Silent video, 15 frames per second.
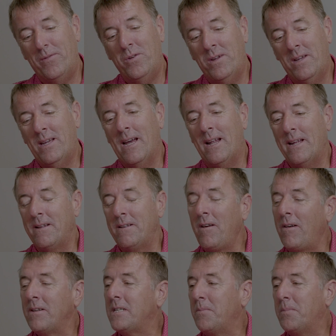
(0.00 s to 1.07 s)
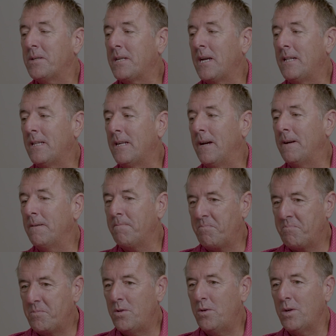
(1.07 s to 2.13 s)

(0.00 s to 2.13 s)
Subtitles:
but if you can get it 90% there,